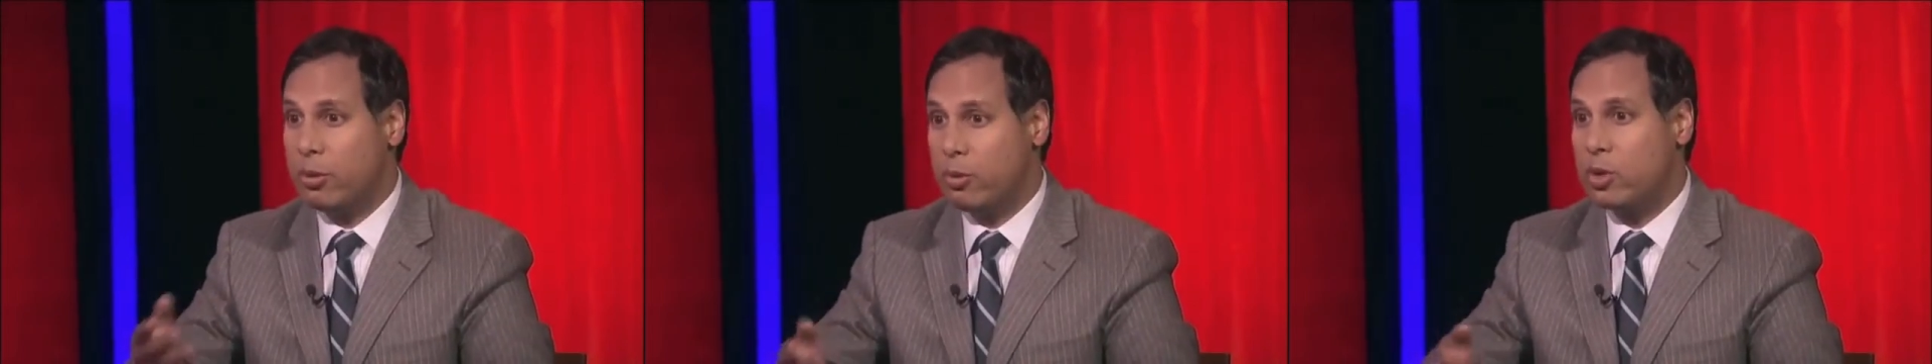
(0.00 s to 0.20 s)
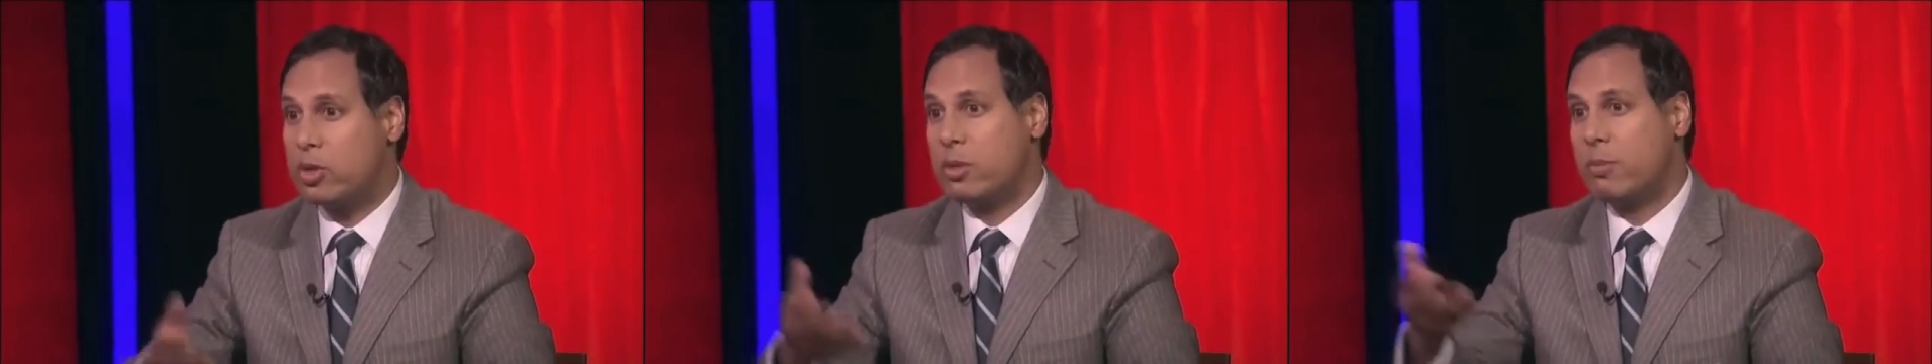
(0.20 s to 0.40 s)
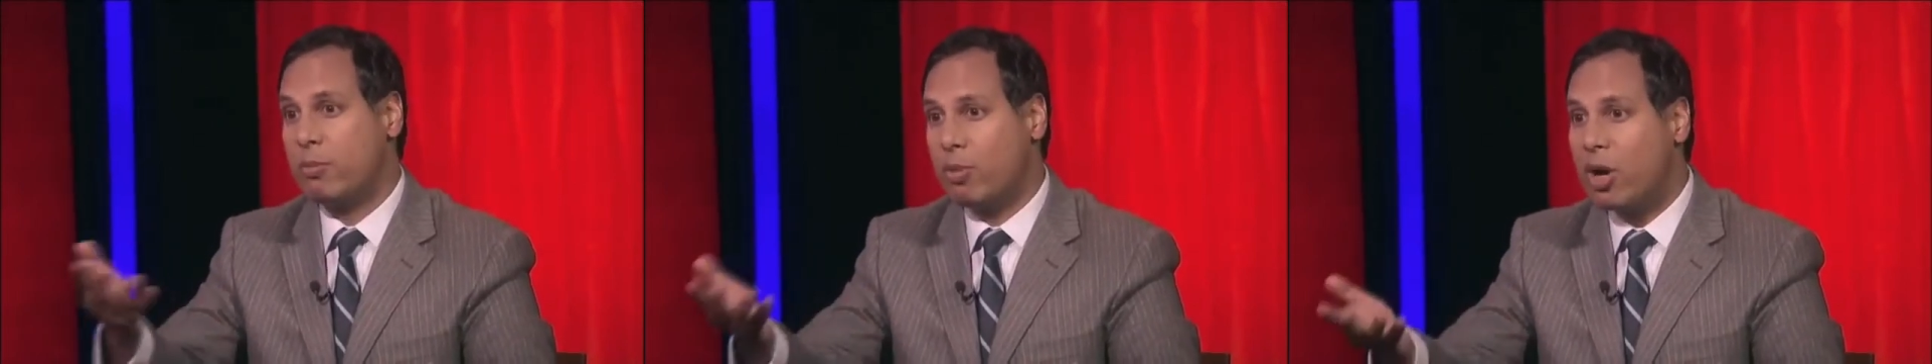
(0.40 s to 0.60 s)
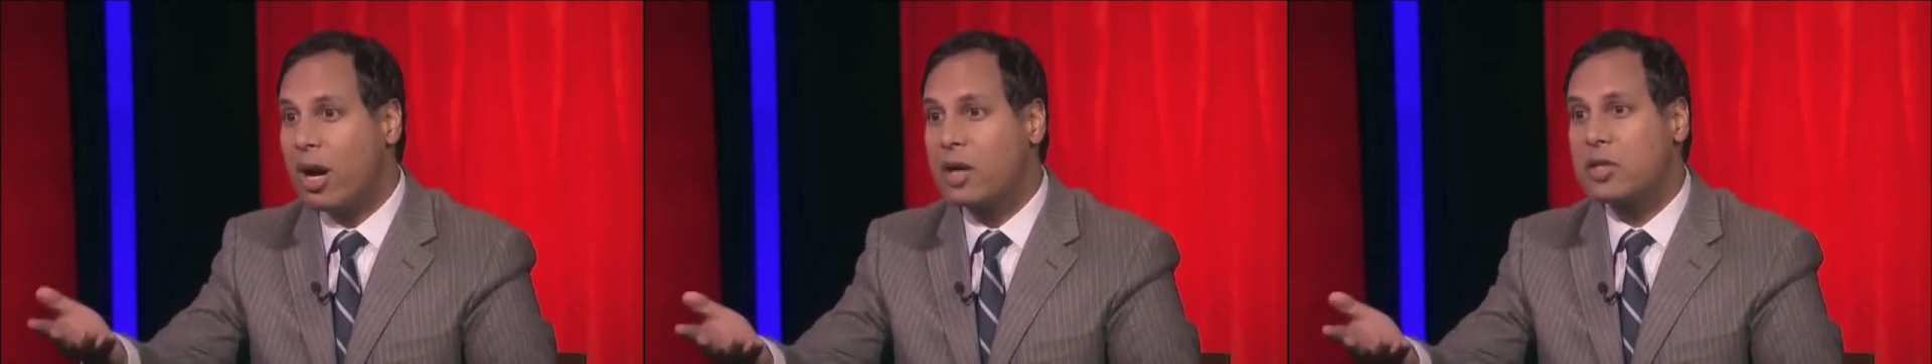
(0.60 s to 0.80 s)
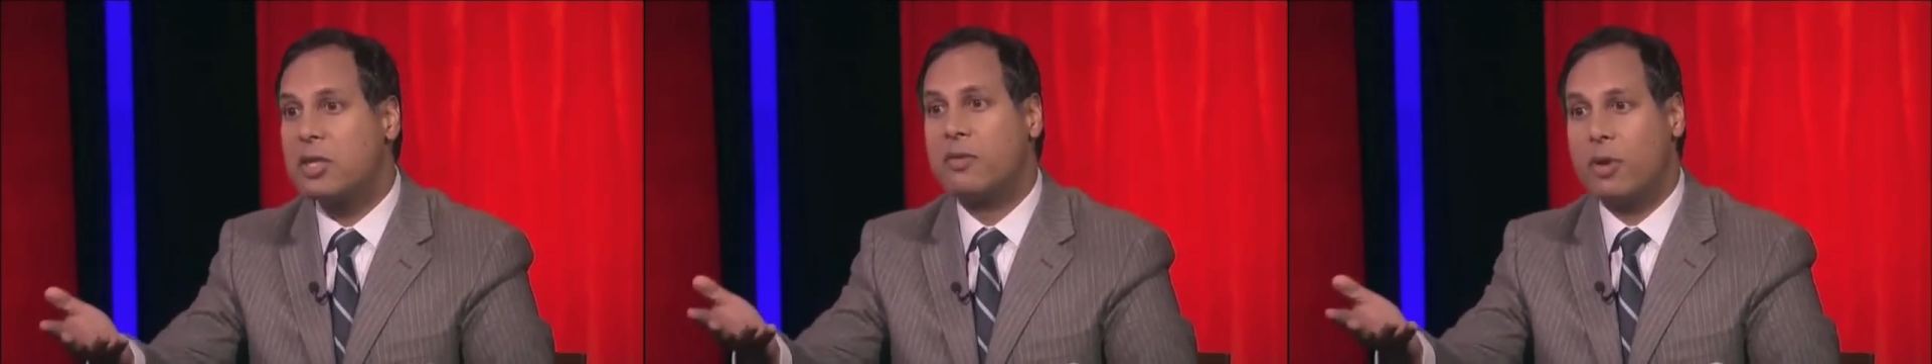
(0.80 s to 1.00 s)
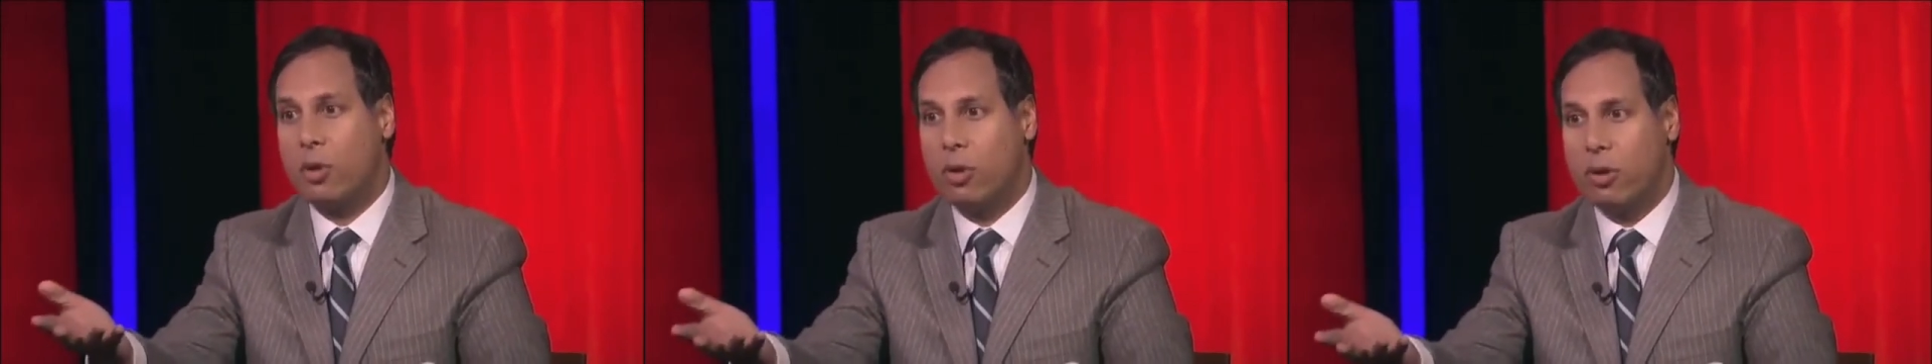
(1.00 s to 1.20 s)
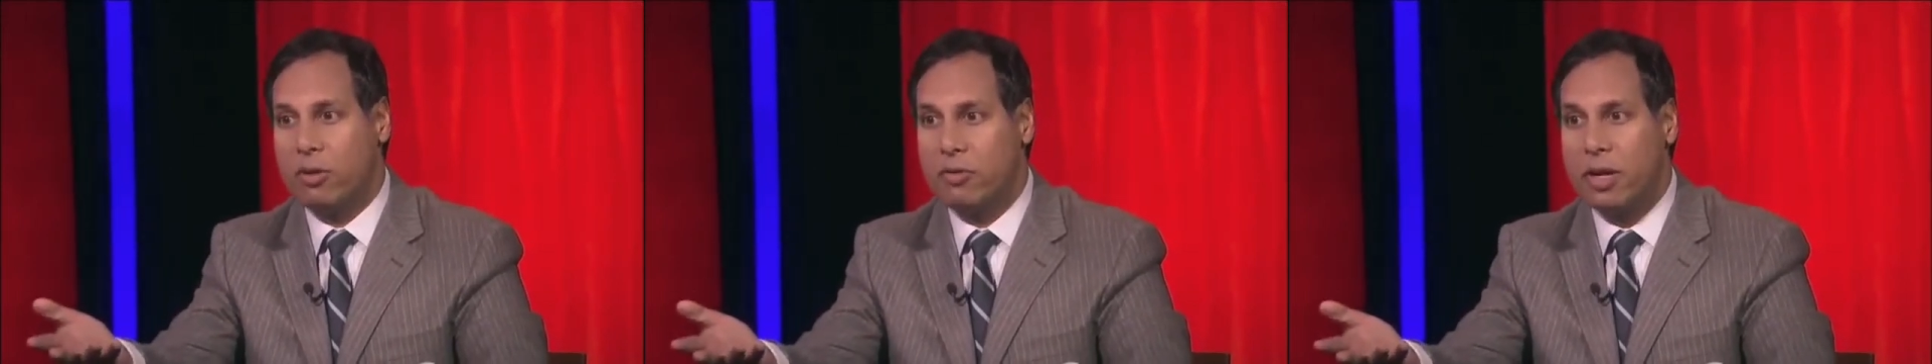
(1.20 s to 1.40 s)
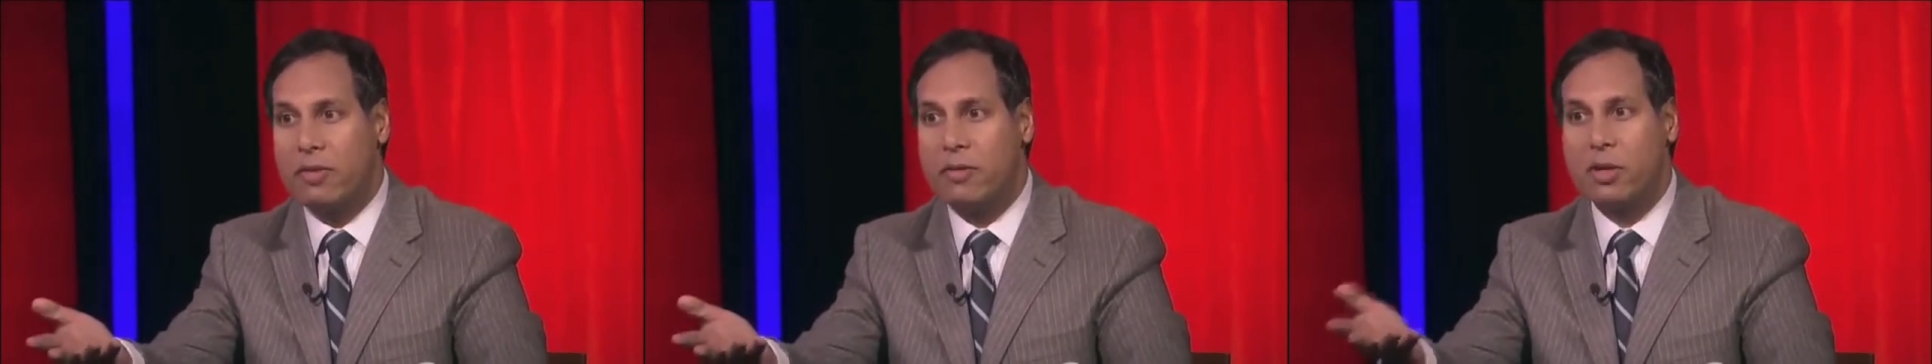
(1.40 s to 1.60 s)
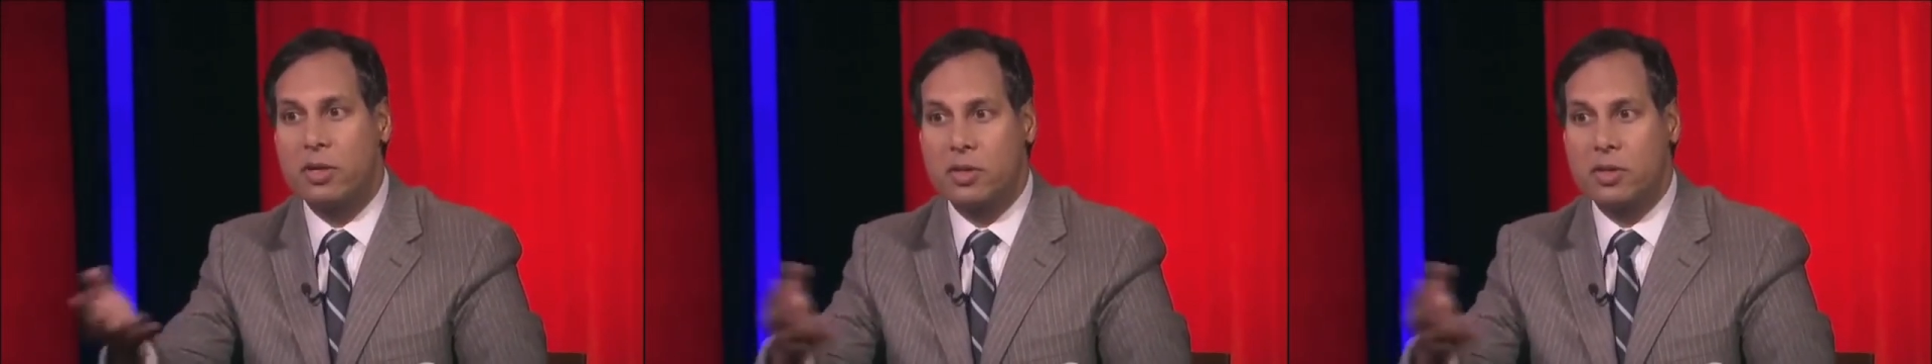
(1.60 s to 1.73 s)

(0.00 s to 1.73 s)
which is a proxy for favoring